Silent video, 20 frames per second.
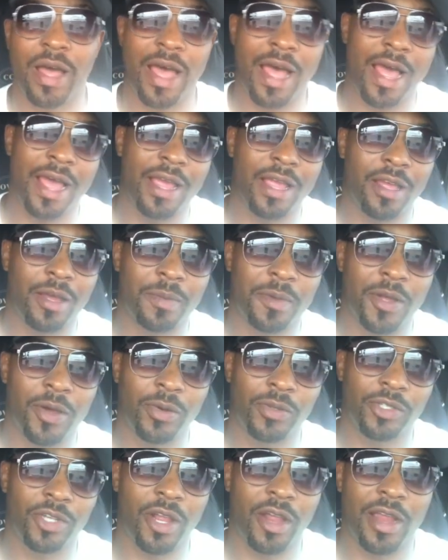I am
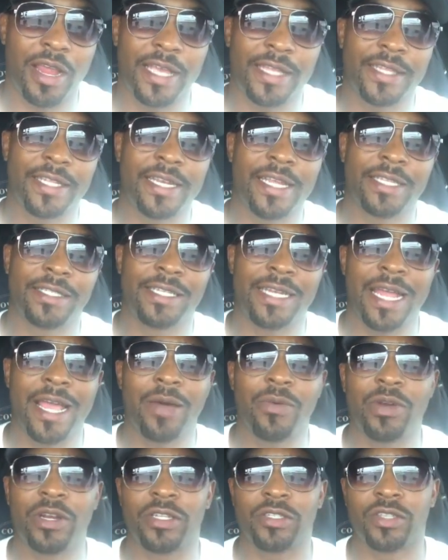Coach R. Anthony, and today I
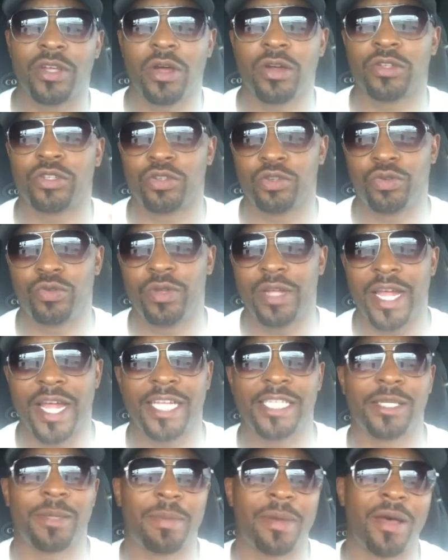want to talk to you
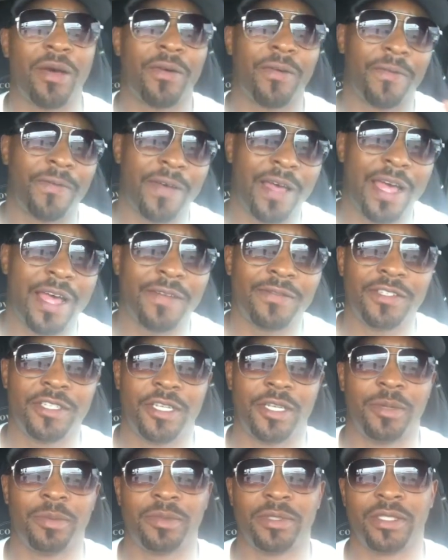guys about 5
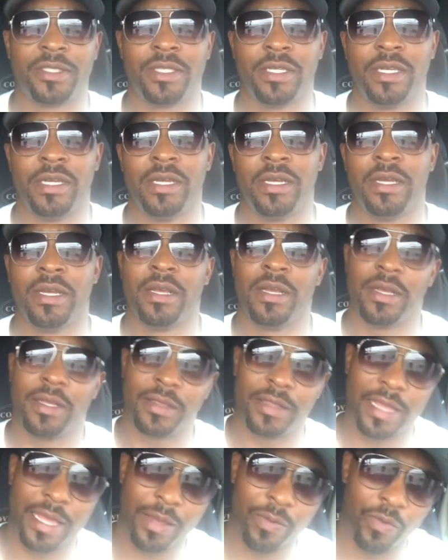tips
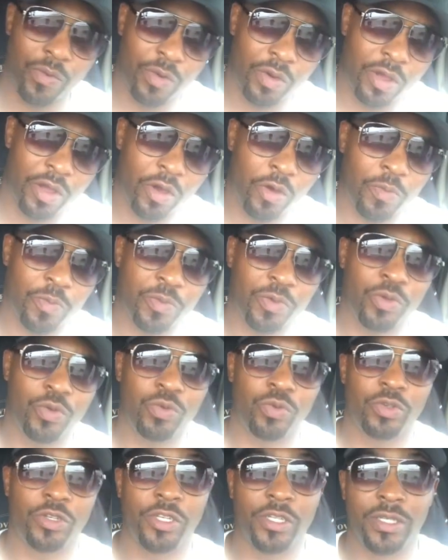that will help
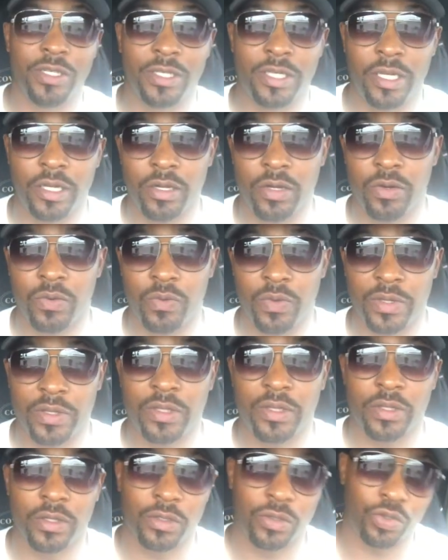you to deal
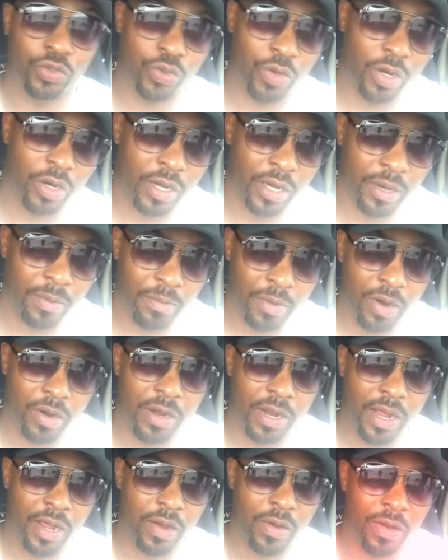with trucking
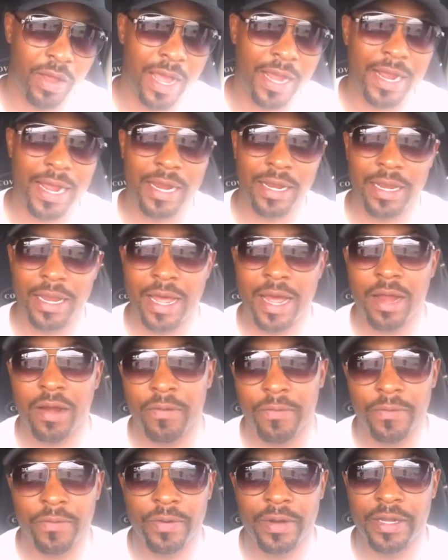burnout. I got a lot
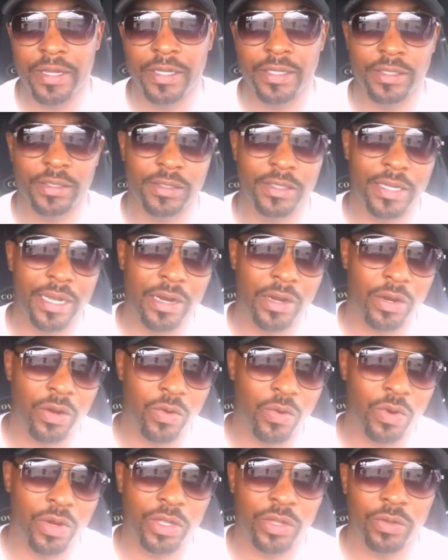of friends that are
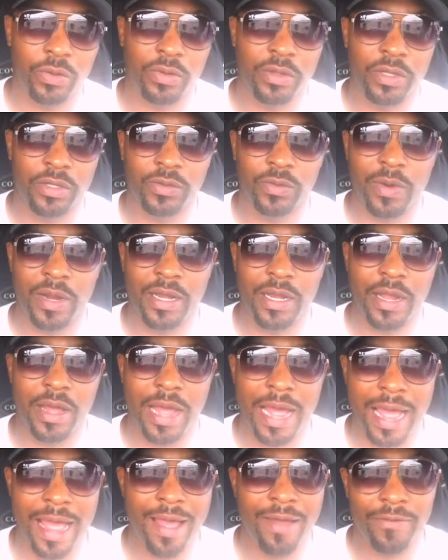going through this right now.
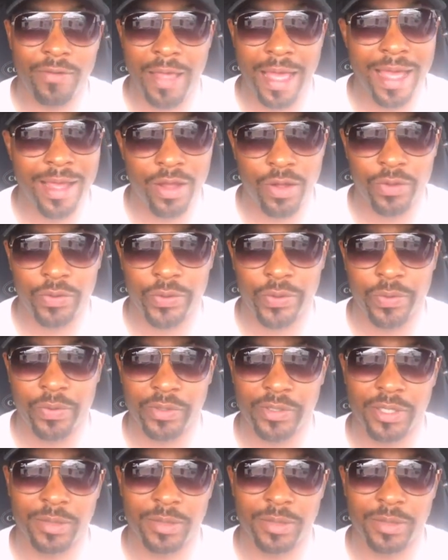I go through it.